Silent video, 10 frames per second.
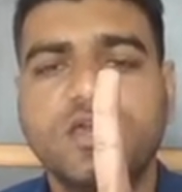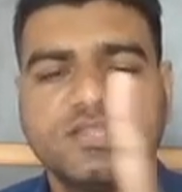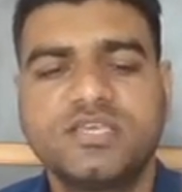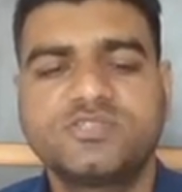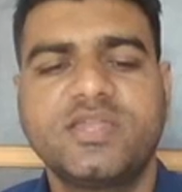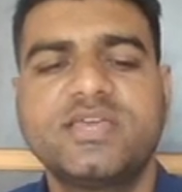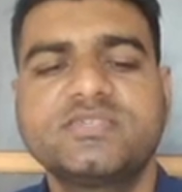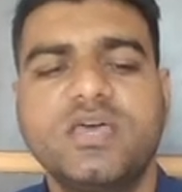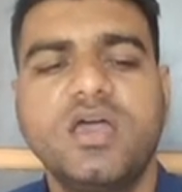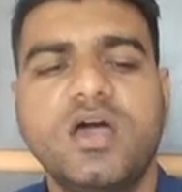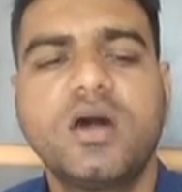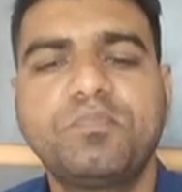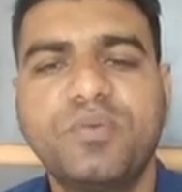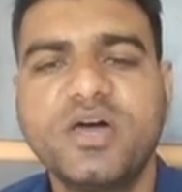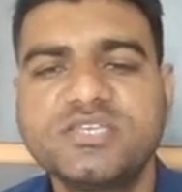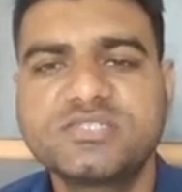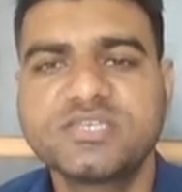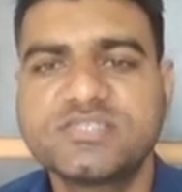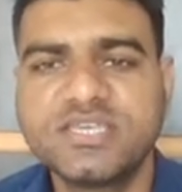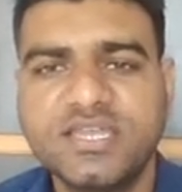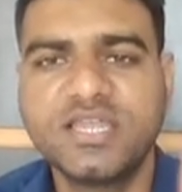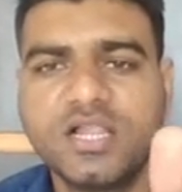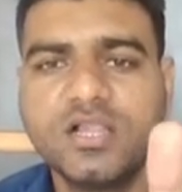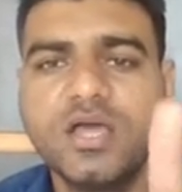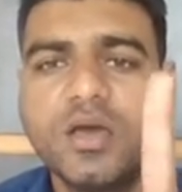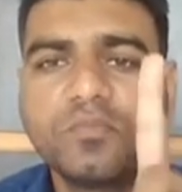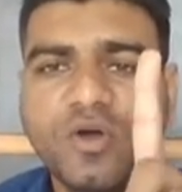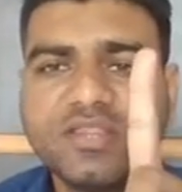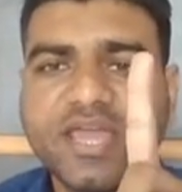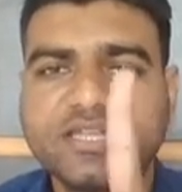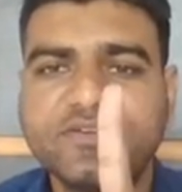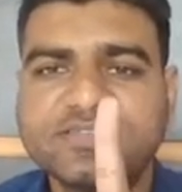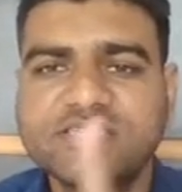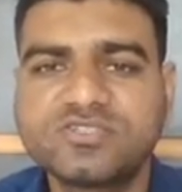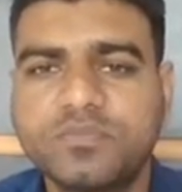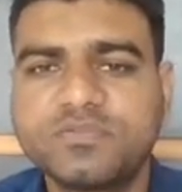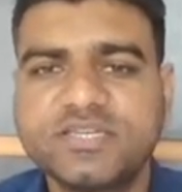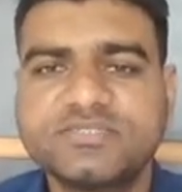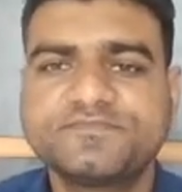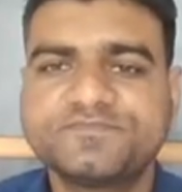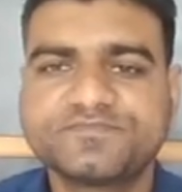This one is a first signal for the activations of this